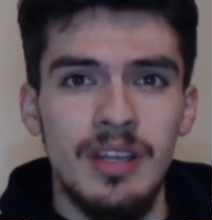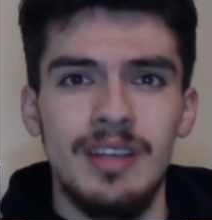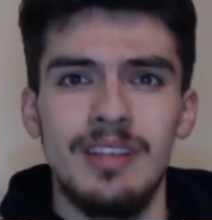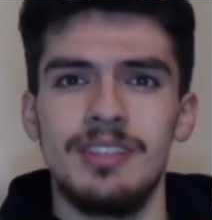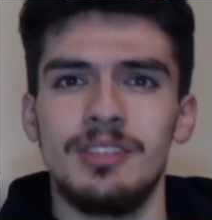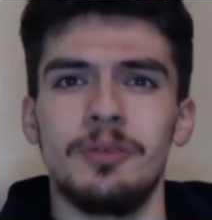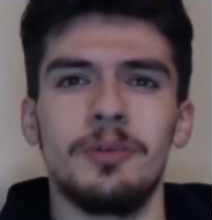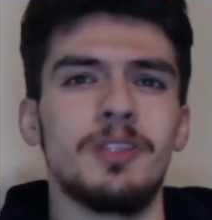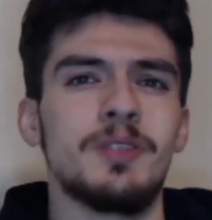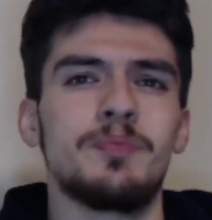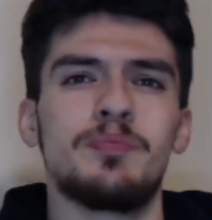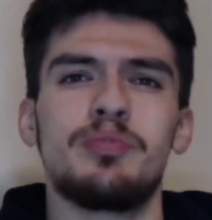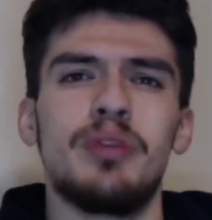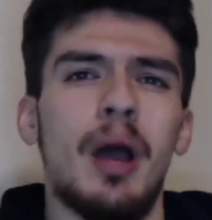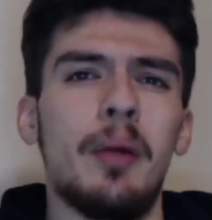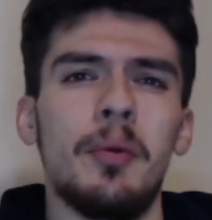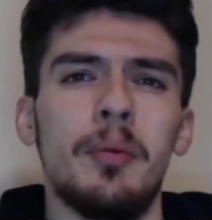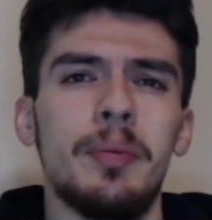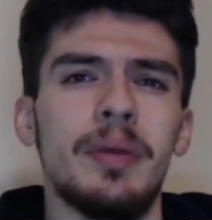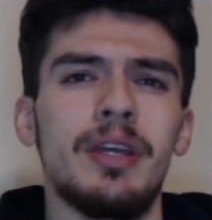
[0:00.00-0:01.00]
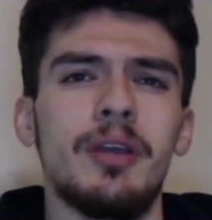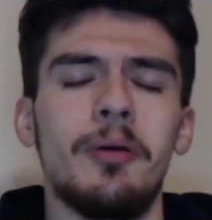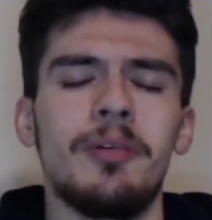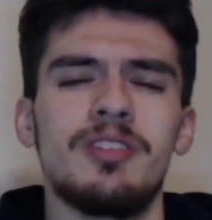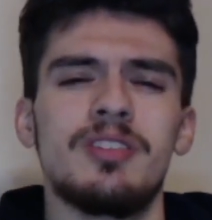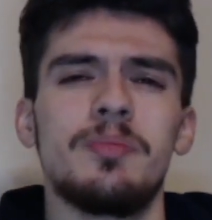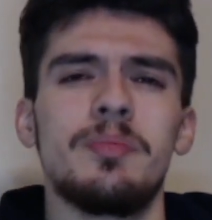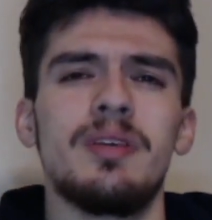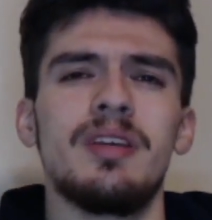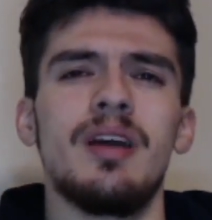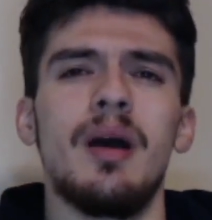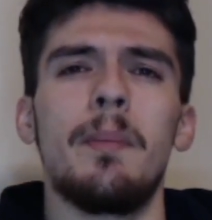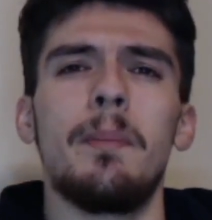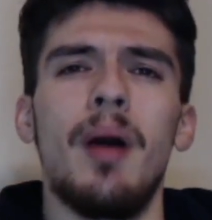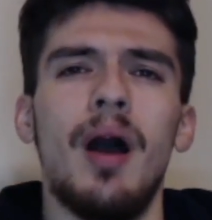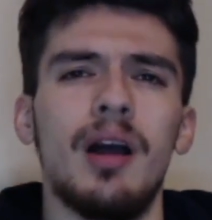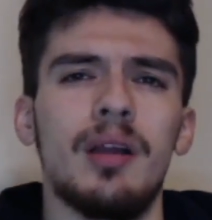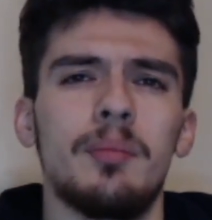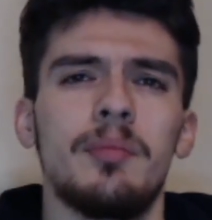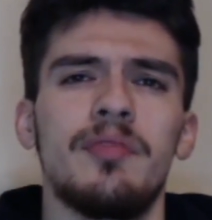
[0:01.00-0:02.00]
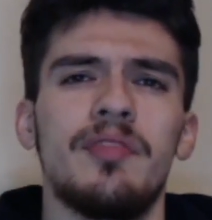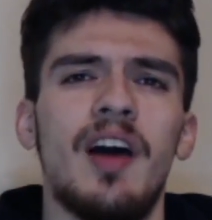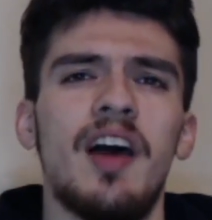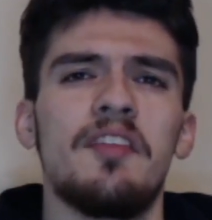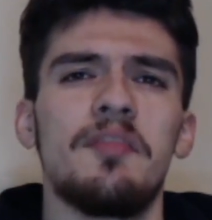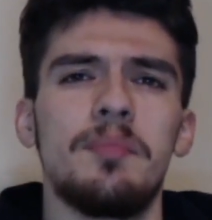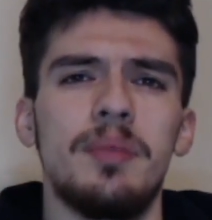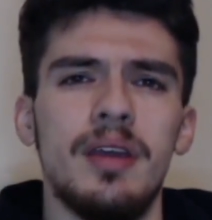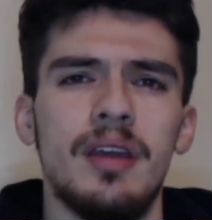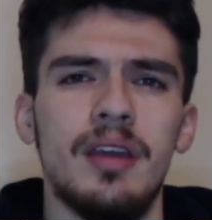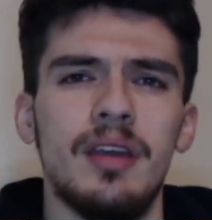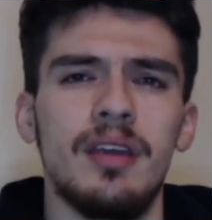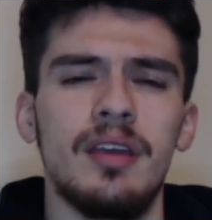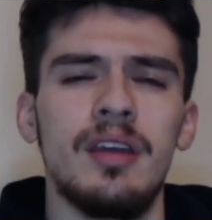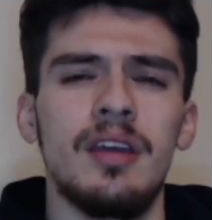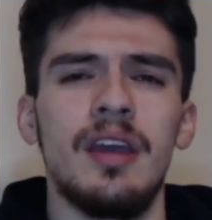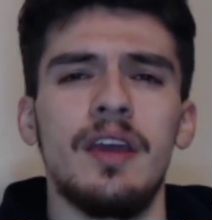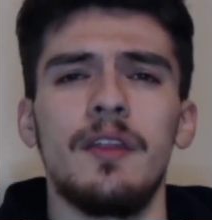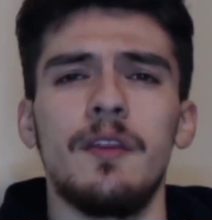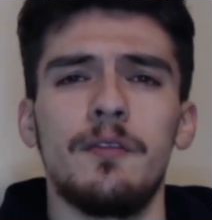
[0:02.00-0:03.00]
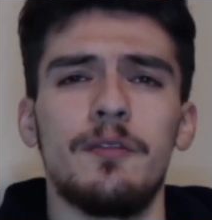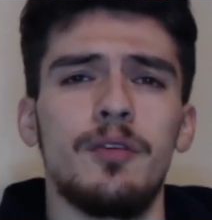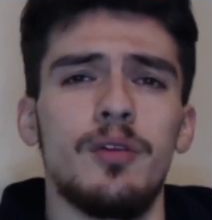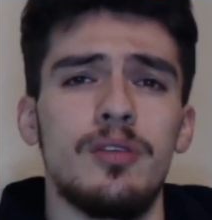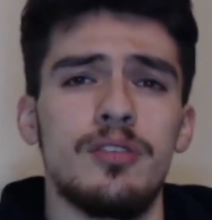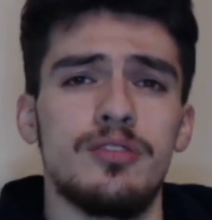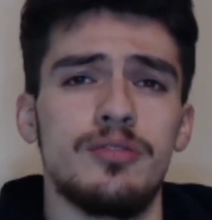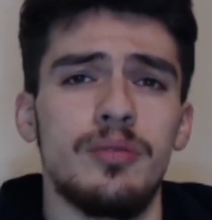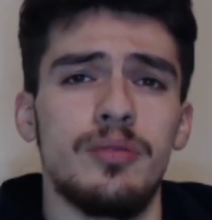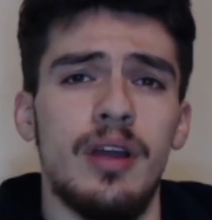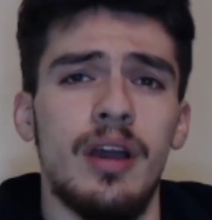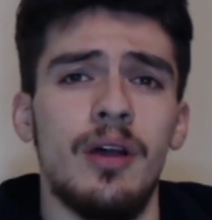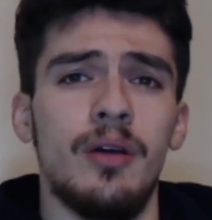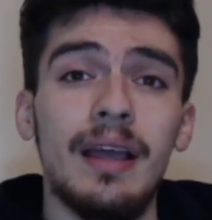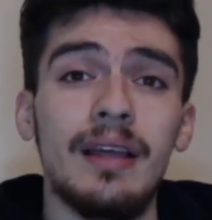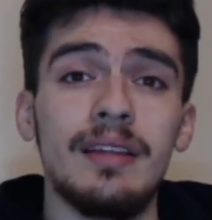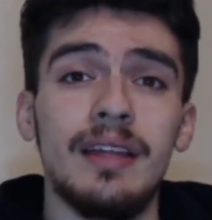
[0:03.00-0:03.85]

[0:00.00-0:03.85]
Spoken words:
So it's probably going to be a bottom 5 pick in the first round. They